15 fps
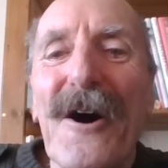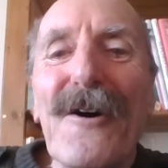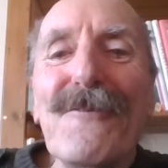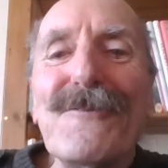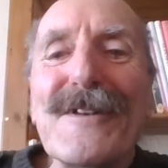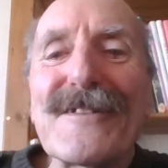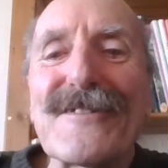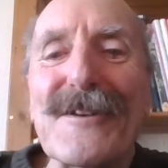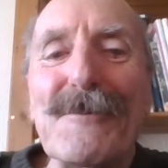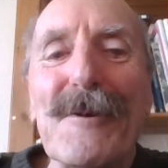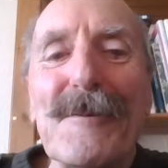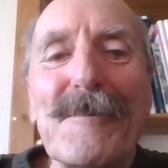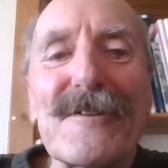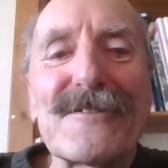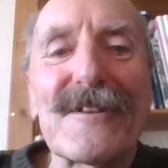Obviously,
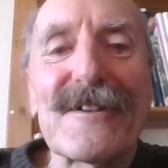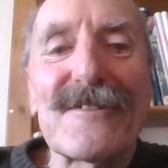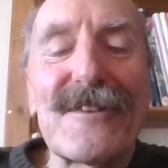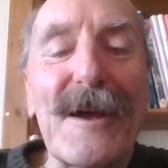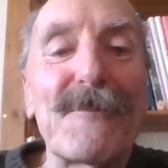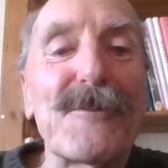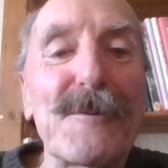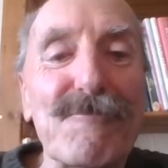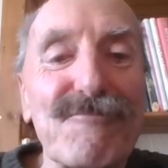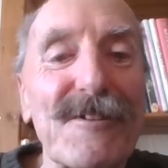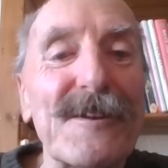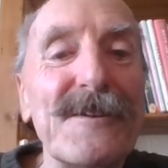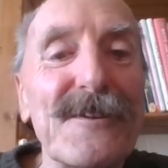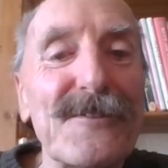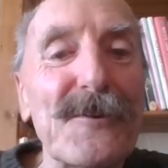we must accept that
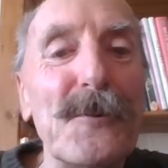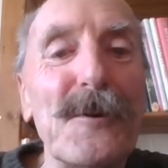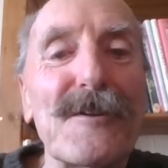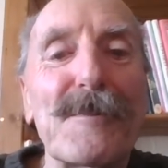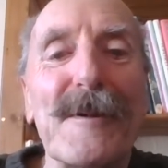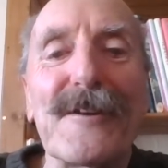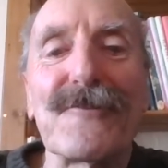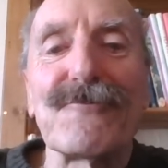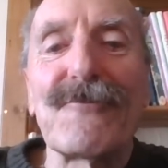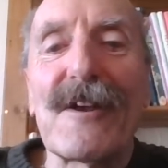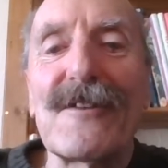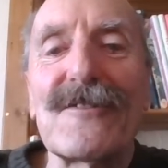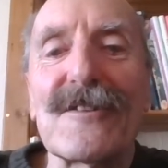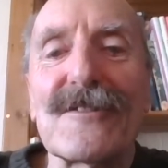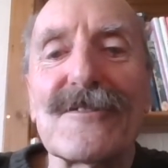Britain has always been a
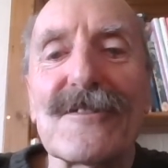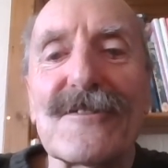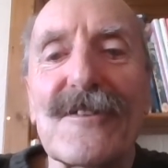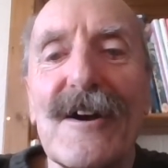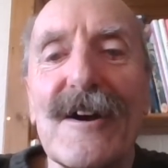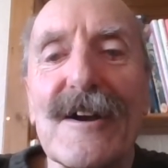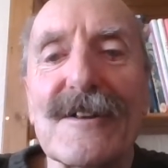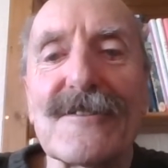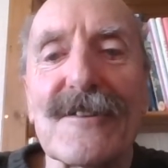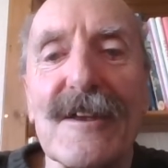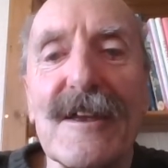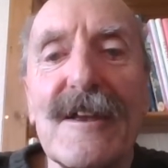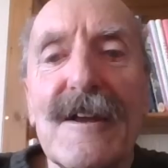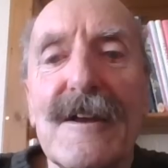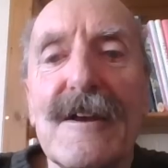racist
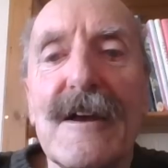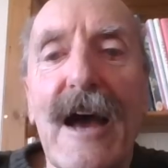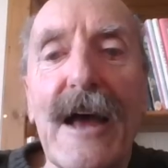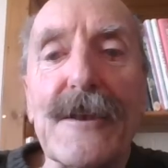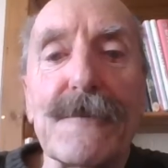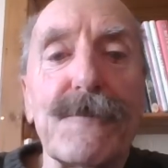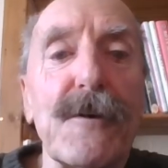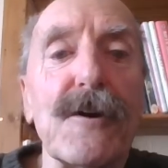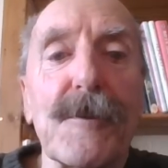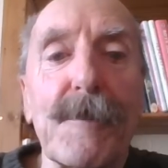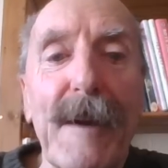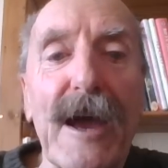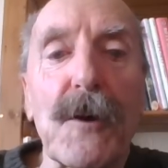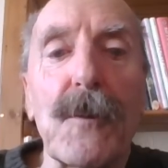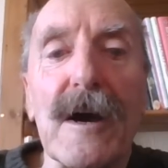society, and the further
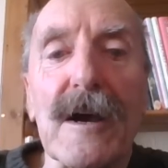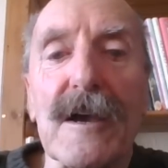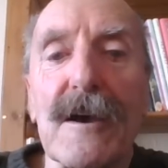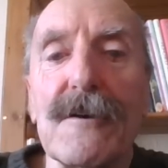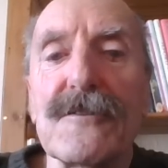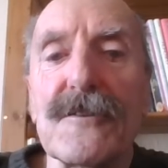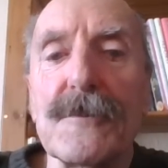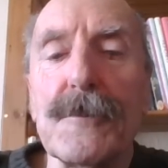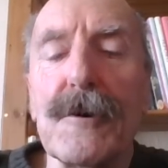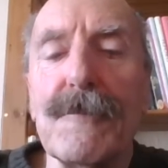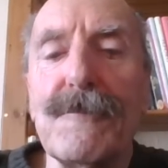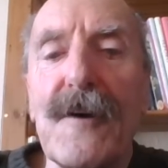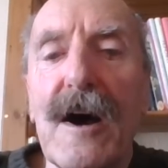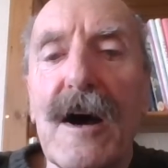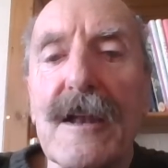back one goes, the more
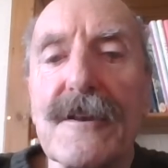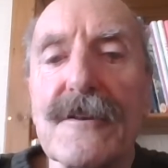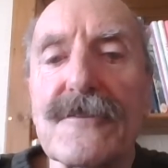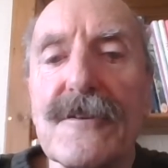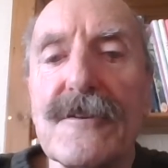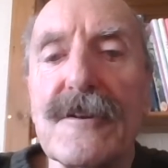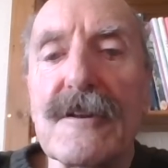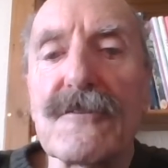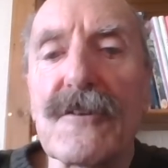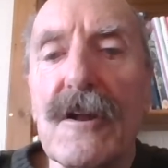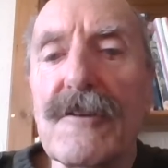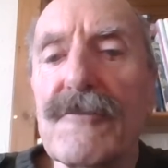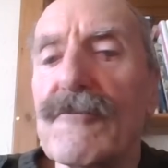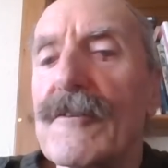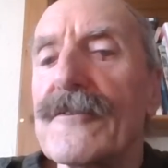violent and
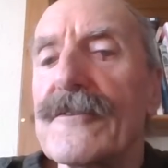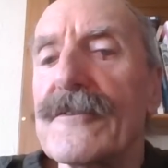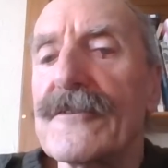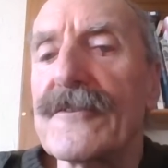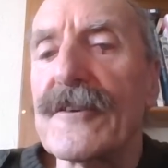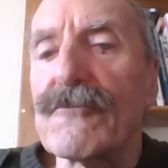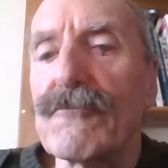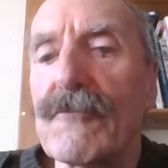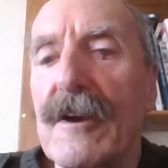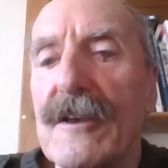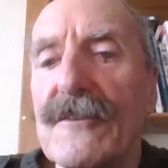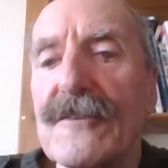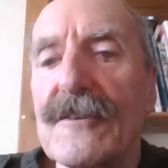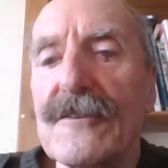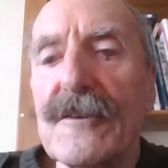intolerant is this
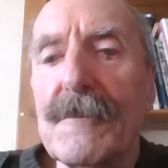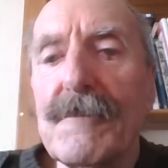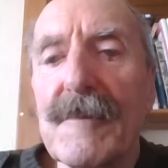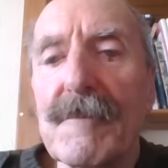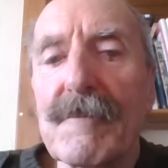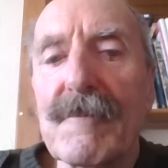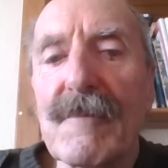racism.